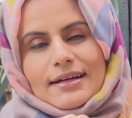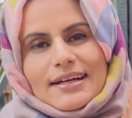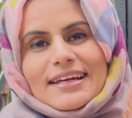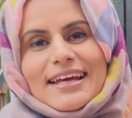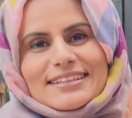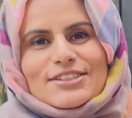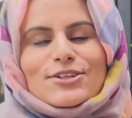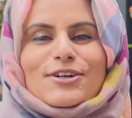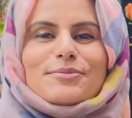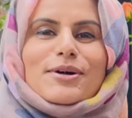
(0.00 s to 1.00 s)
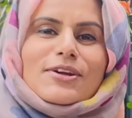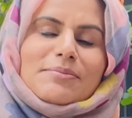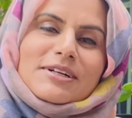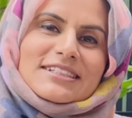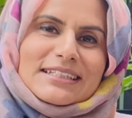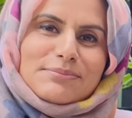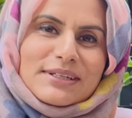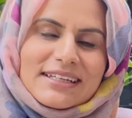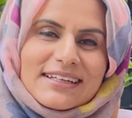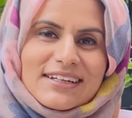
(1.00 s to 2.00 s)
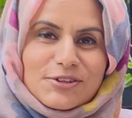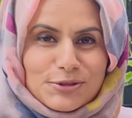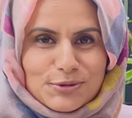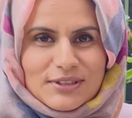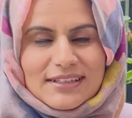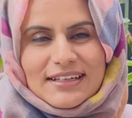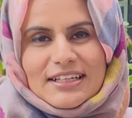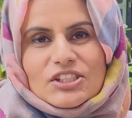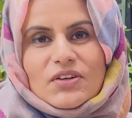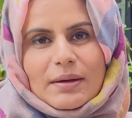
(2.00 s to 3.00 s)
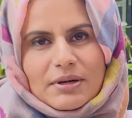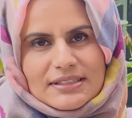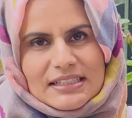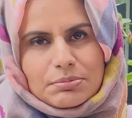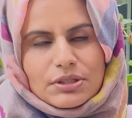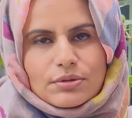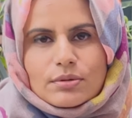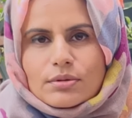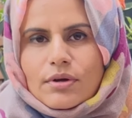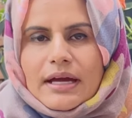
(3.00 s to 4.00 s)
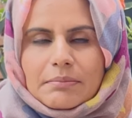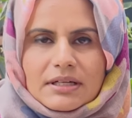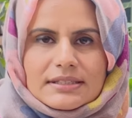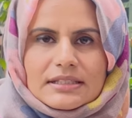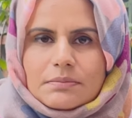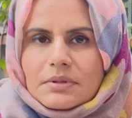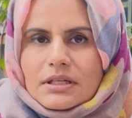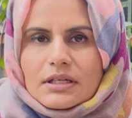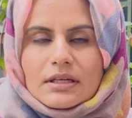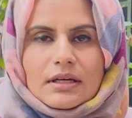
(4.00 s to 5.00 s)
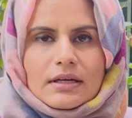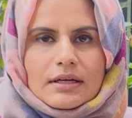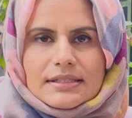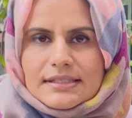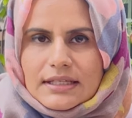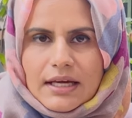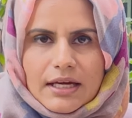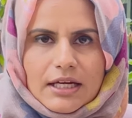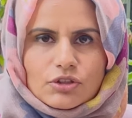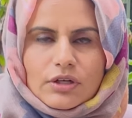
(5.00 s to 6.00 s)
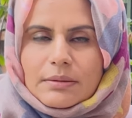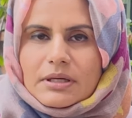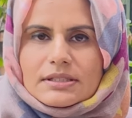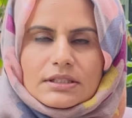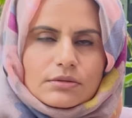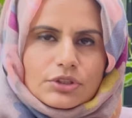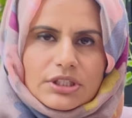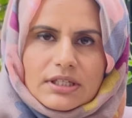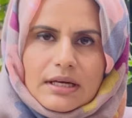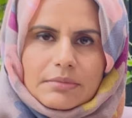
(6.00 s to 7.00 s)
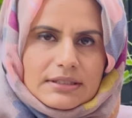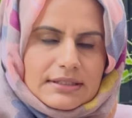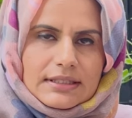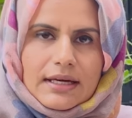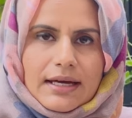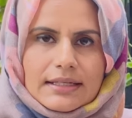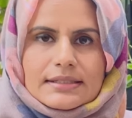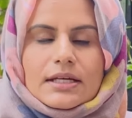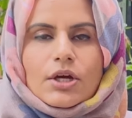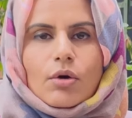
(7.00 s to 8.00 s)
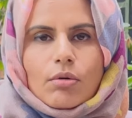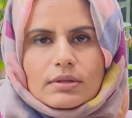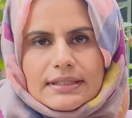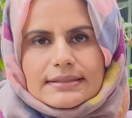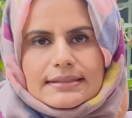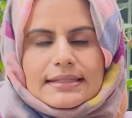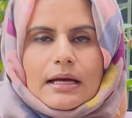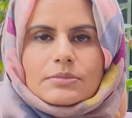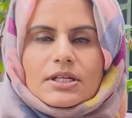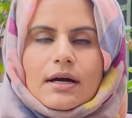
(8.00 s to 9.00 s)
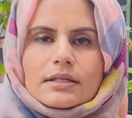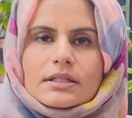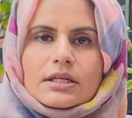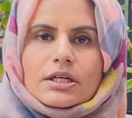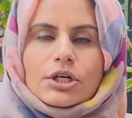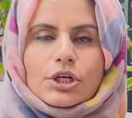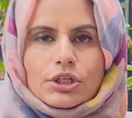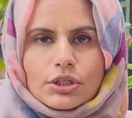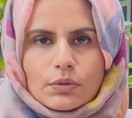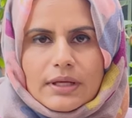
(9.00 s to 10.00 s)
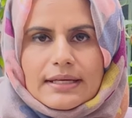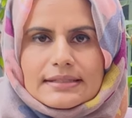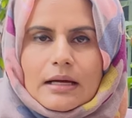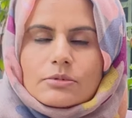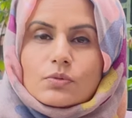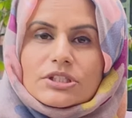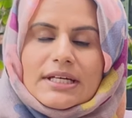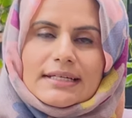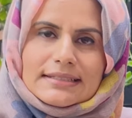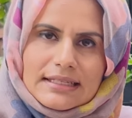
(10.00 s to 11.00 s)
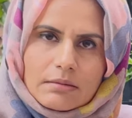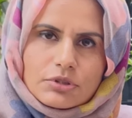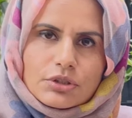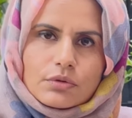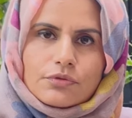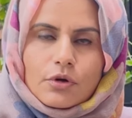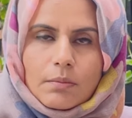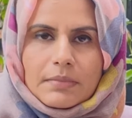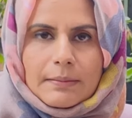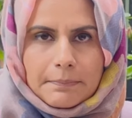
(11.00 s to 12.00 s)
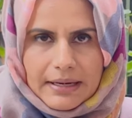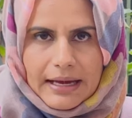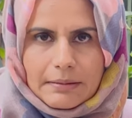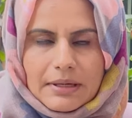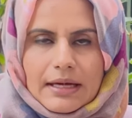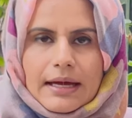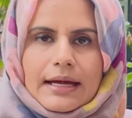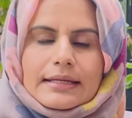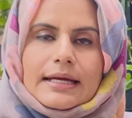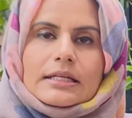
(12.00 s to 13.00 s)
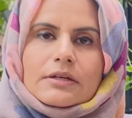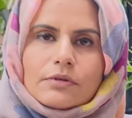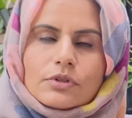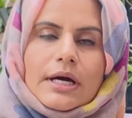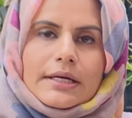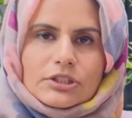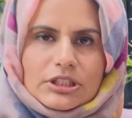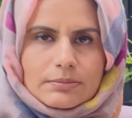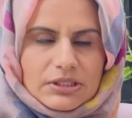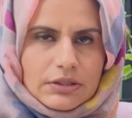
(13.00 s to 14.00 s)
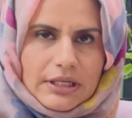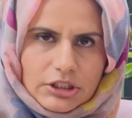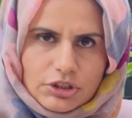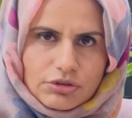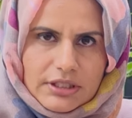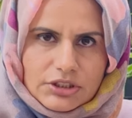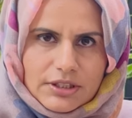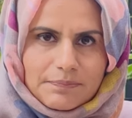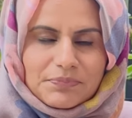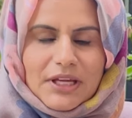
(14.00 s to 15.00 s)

Let's talk about MRCP Route. So MRCP Route or MRCPCH or MRCOG, MRCS, all these exams are the UK exams which exempts you from PLAb and can give you direct GMC registration.